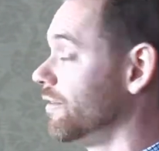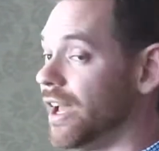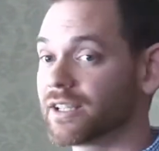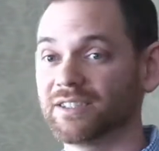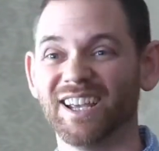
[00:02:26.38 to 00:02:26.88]

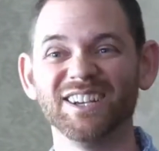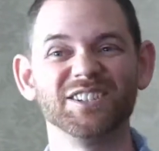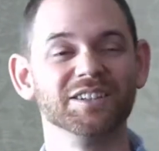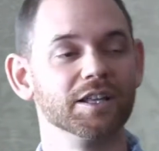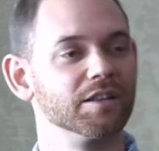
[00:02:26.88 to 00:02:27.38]

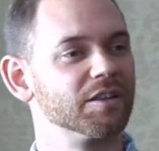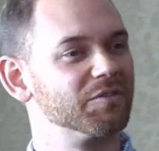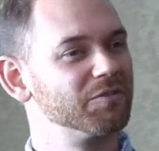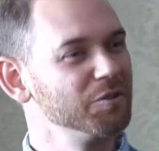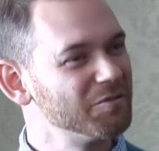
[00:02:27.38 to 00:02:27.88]
Vaccination, that the
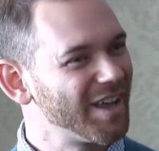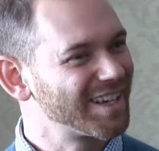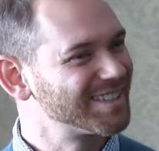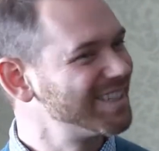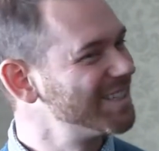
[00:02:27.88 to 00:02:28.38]
flu
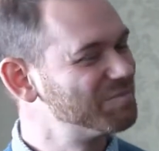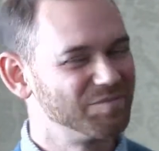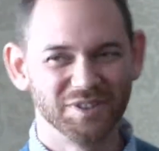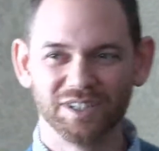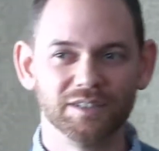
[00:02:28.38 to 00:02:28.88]
vaccine
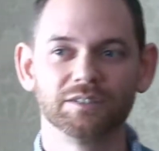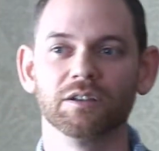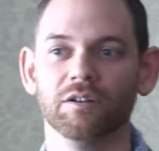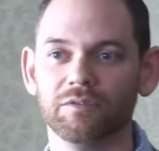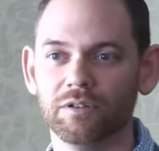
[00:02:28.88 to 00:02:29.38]
is
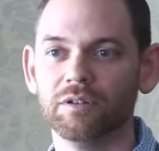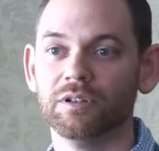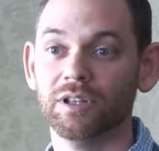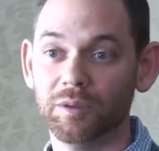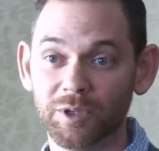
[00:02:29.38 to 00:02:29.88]
of
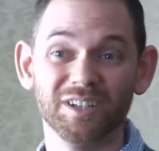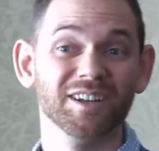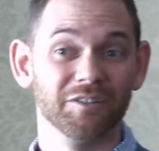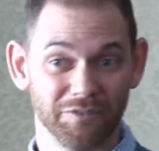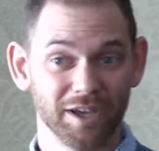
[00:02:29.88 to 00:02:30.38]
limited
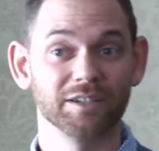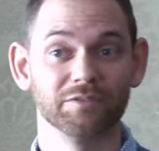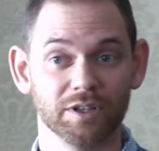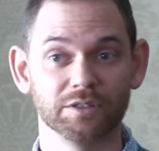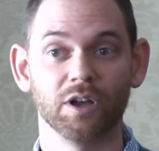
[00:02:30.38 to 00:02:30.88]

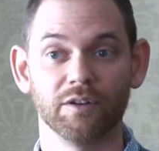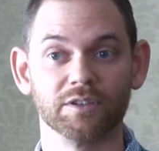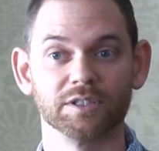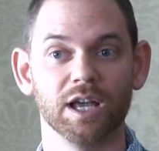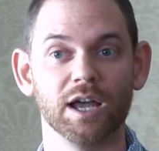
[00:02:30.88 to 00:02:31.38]
effectiveness
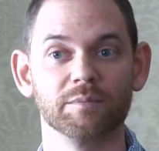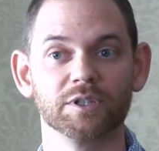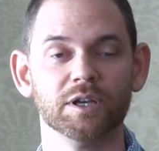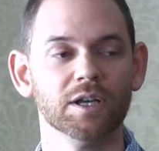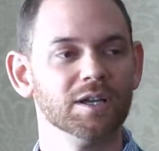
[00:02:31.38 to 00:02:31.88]
oftentimes.
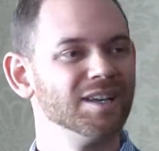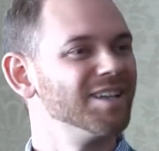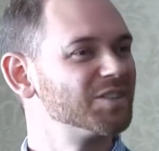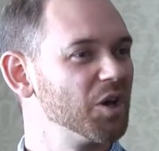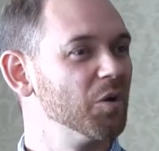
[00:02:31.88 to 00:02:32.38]

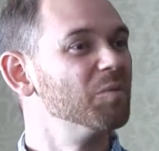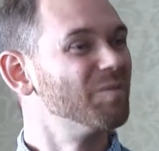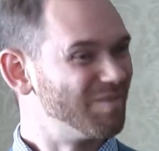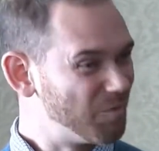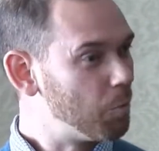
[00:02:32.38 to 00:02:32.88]
So
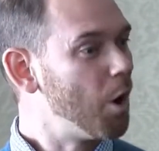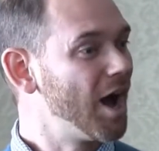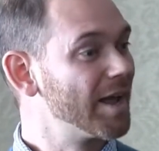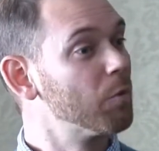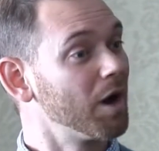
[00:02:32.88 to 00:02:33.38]

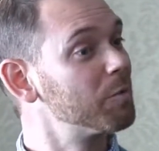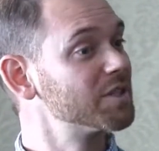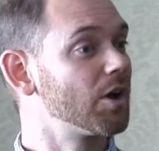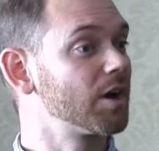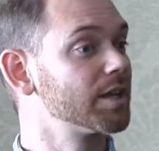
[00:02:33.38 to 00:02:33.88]
why? Why are we
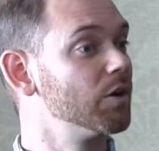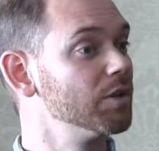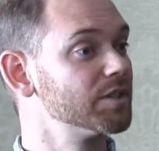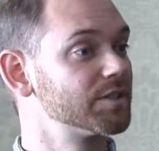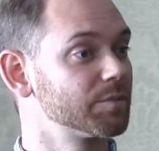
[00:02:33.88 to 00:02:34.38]
talking
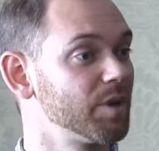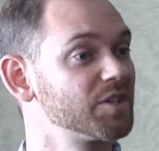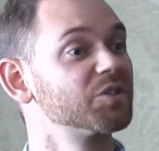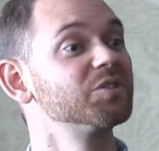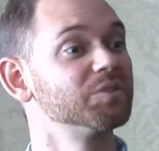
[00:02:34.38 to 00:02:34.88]
holistic
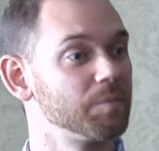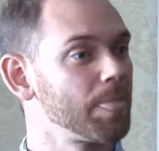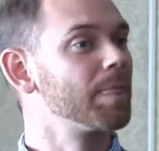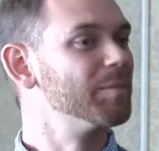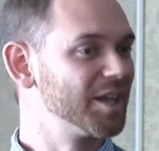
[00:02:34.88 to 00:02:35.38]
measures?
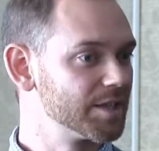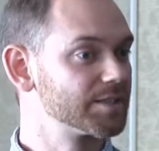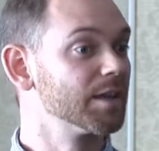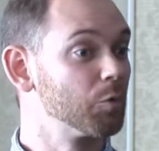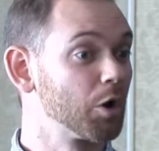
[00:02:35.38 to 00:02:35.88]
Because
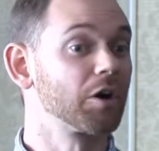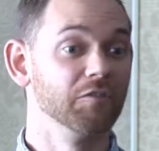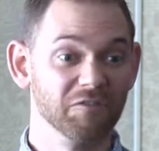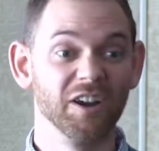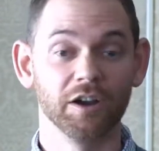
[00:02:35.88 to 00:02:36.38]
they work
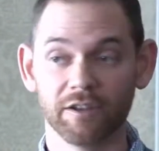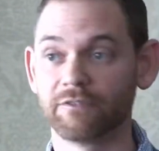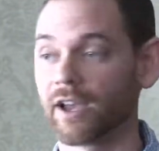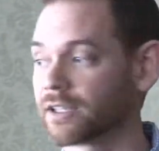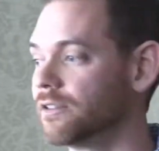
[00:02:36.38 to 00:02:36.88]
very
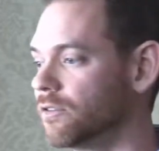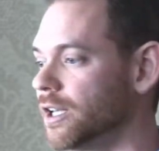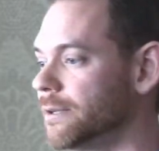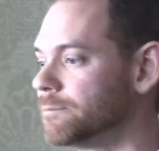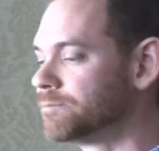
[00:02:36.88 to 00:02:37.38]
effectively.